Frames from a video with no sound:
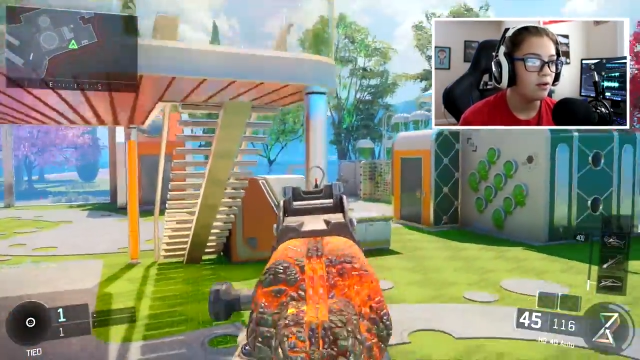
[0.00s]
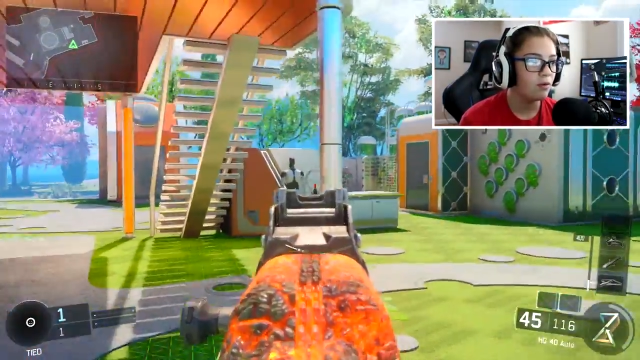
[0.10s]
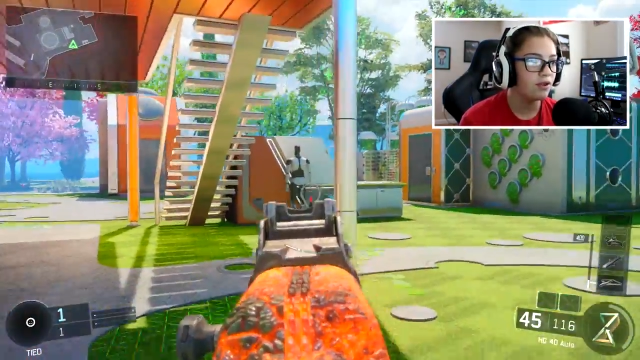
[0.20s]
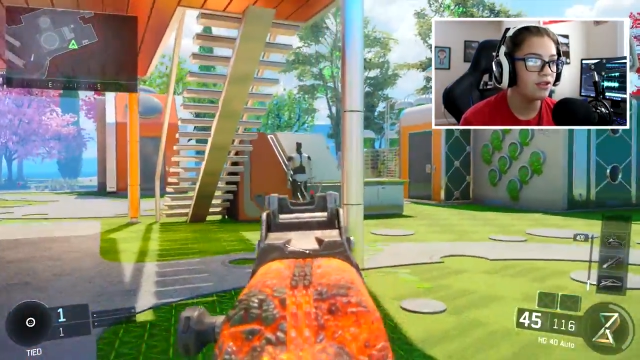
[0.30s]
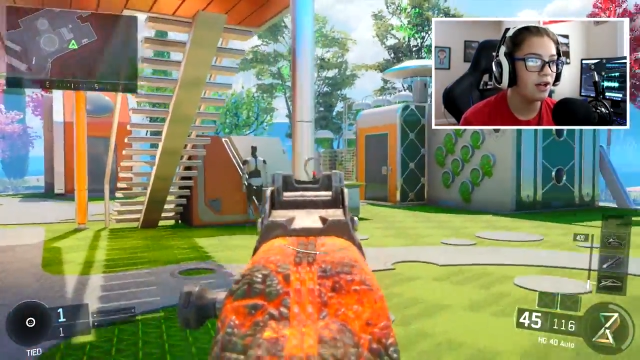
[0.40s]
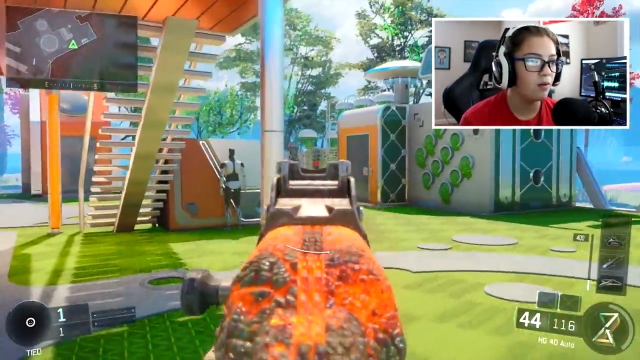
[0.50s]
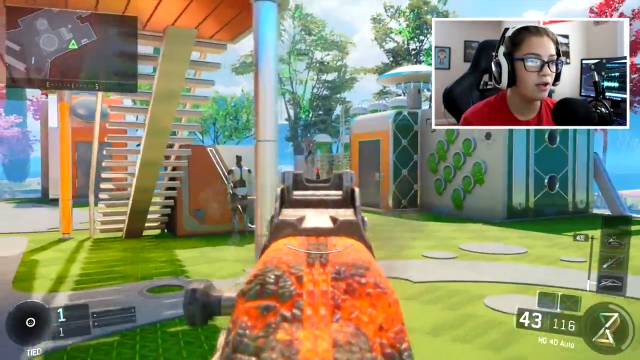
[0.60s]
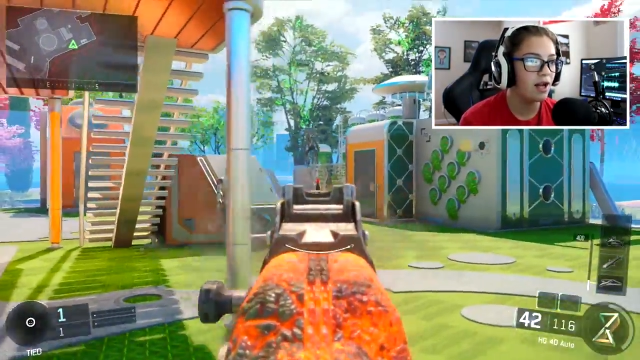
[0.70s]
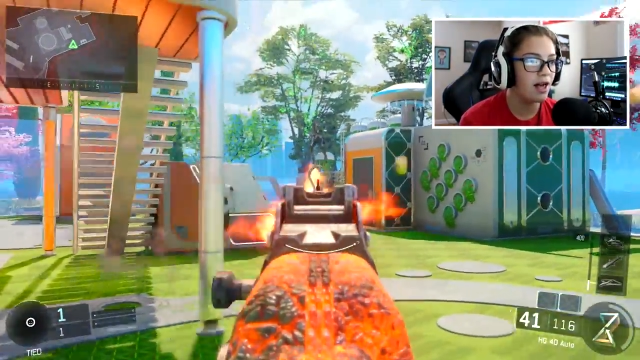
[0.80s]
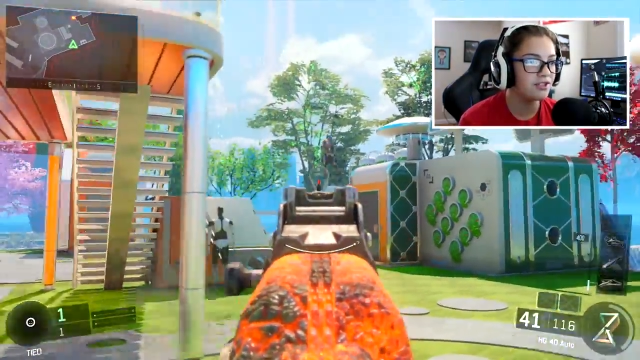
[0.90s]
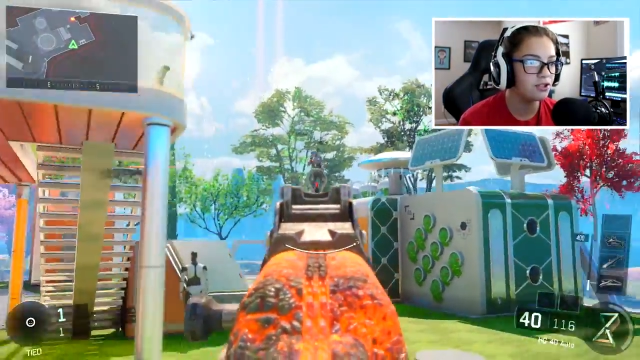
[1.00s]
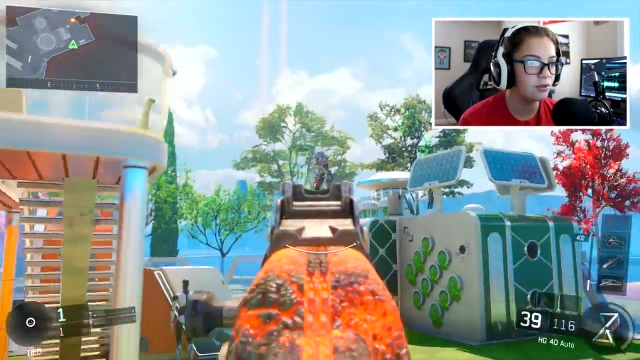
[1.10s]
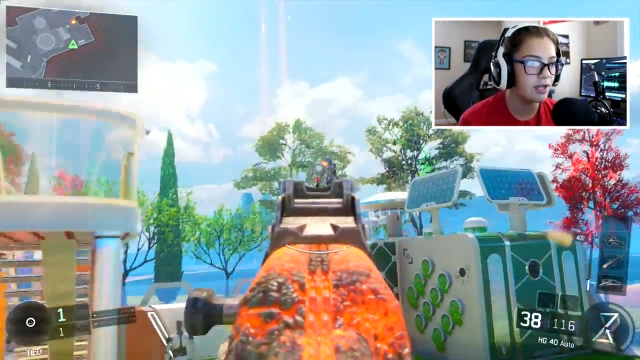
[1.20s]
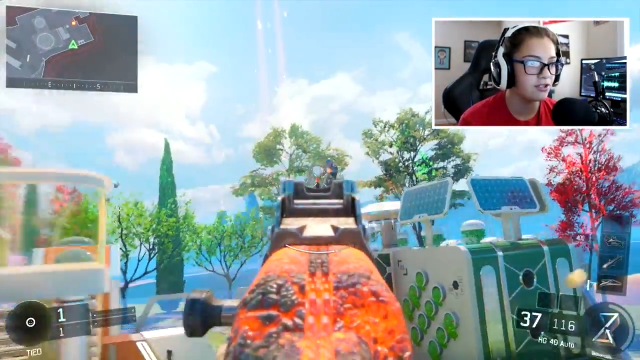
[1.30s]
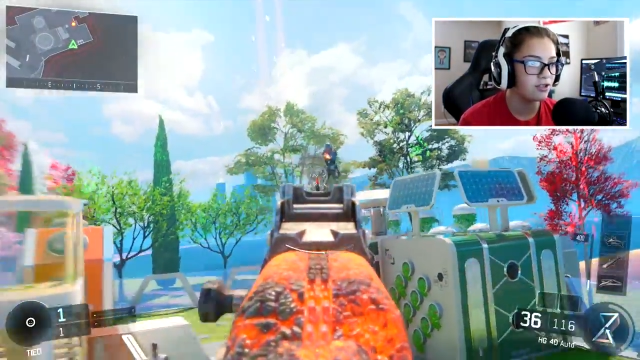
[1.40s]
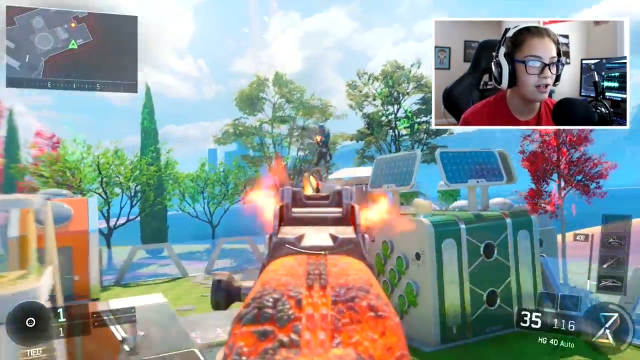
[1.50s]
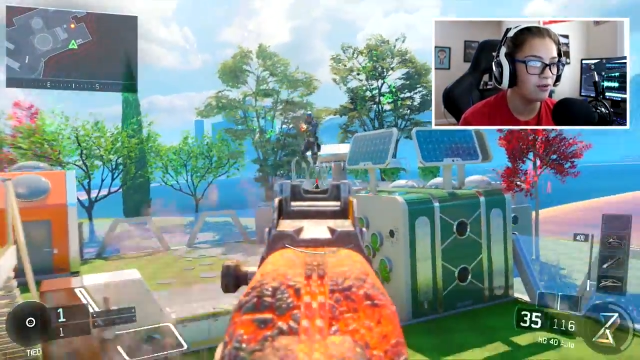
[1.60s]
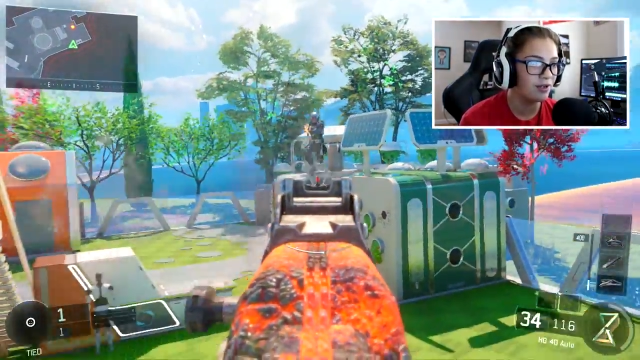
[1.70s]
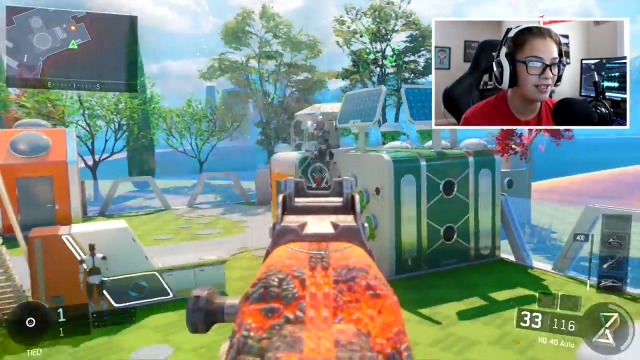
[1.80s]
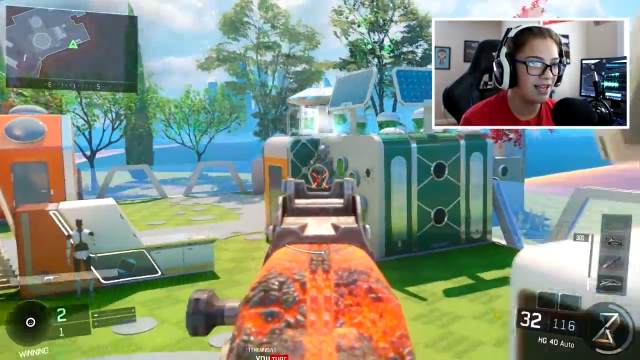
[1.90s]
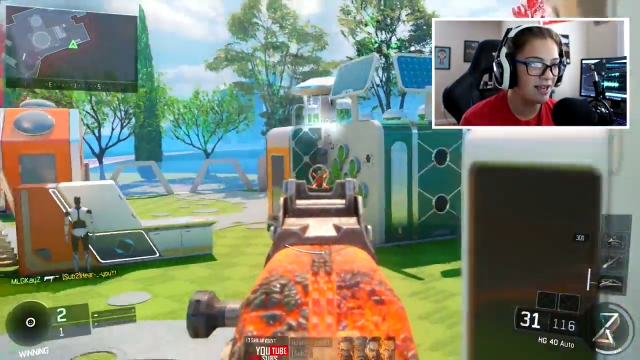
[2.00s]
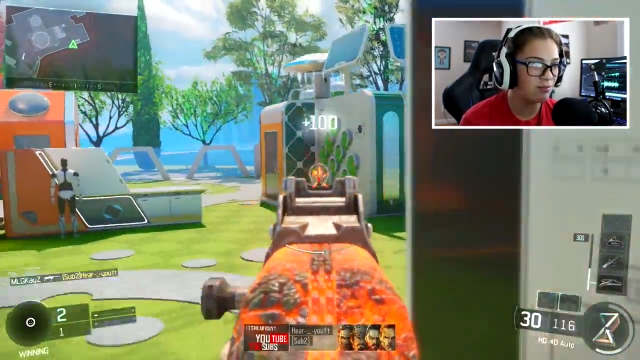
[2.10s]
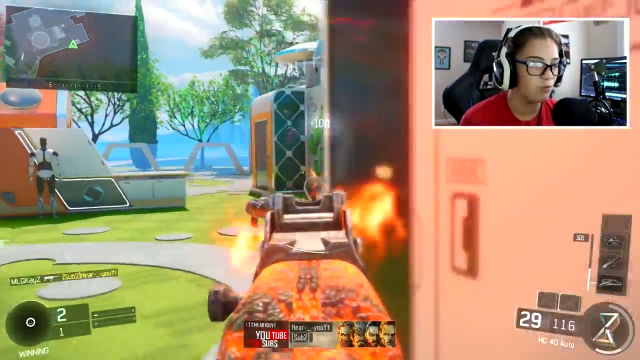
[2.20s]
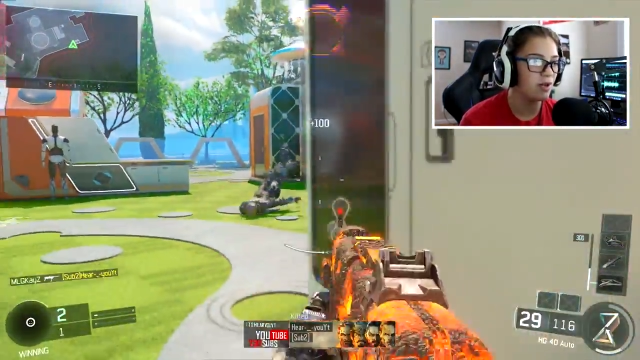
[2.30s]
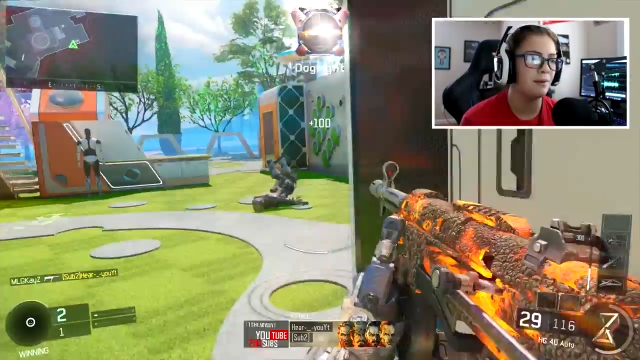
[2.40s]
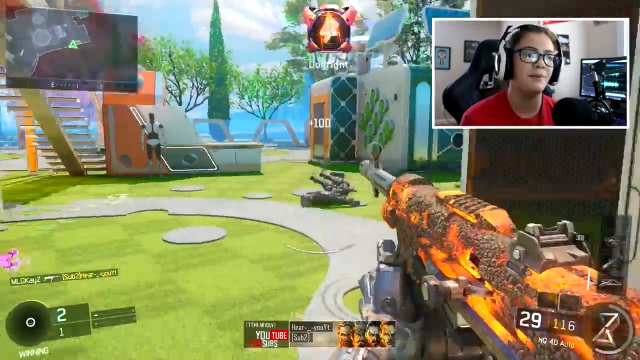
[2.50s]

with uh, what console you guys are on and what game you want to